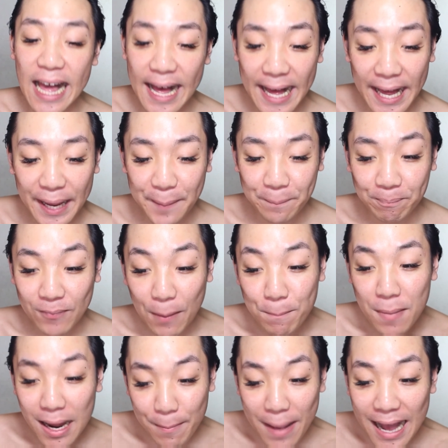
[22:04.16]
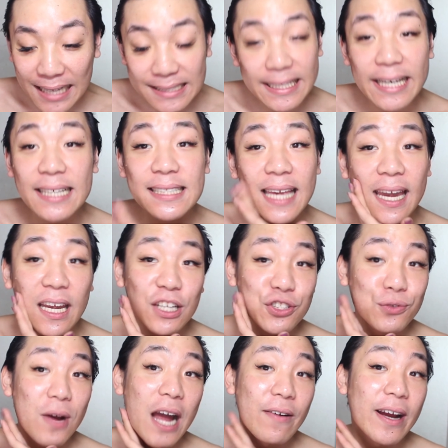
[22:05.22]
My mask is getting
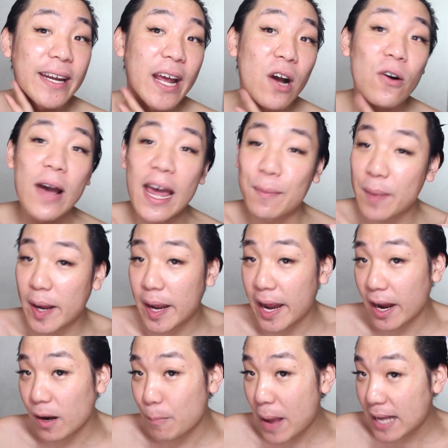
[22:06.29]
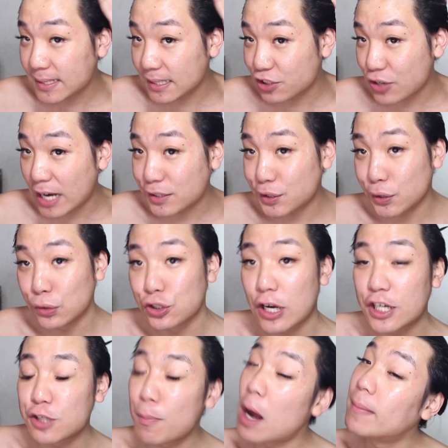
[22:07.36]
dry right now, and my hair mask is dry too, so
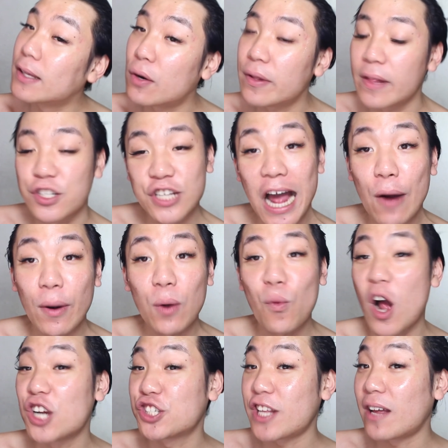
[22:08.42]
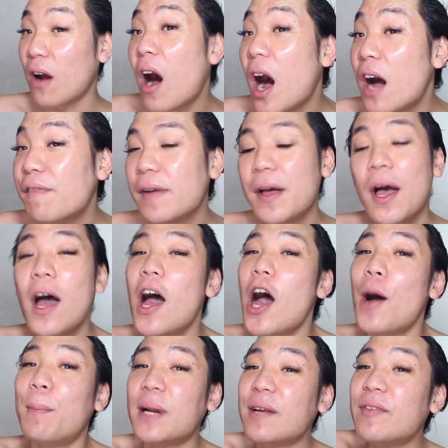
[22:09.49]
I should probably go in the shower and wash that
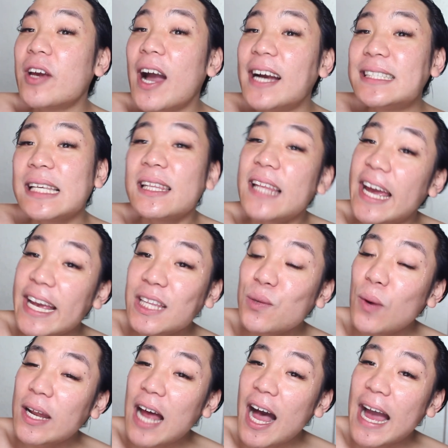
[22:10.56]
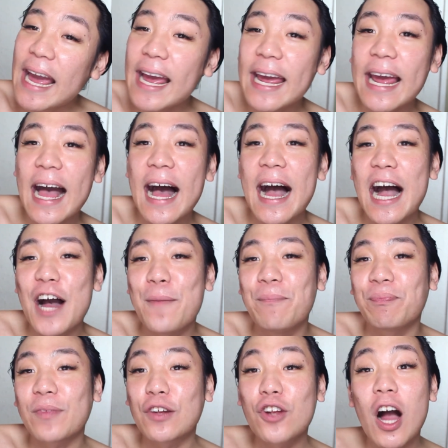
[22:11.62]
off. But if you guys liked what I
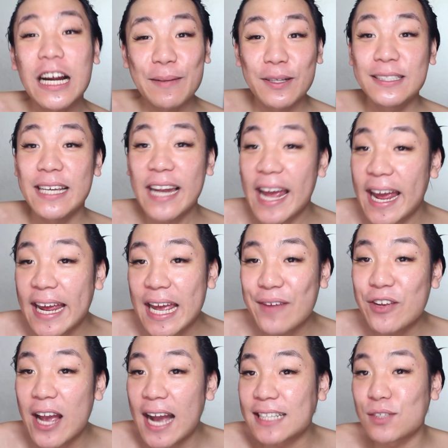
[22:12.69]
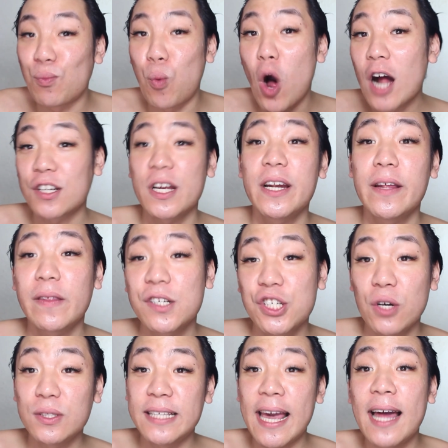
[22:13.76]
talked about today, if you guys watched any of the
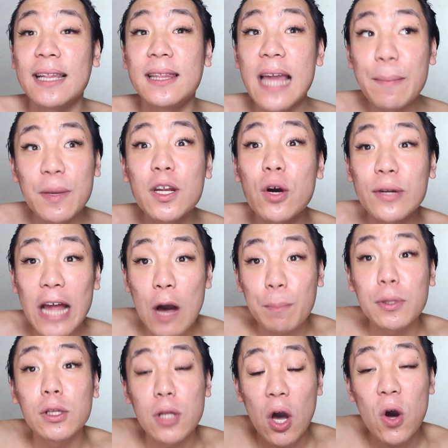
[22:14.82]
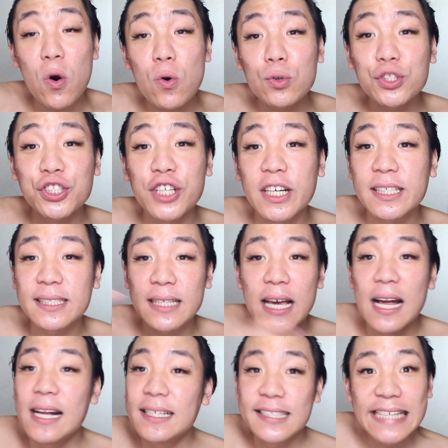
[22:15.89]
shows yet, let me know down below. Just
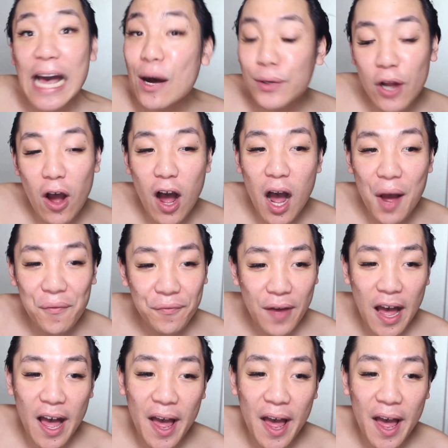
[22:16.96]
sound off.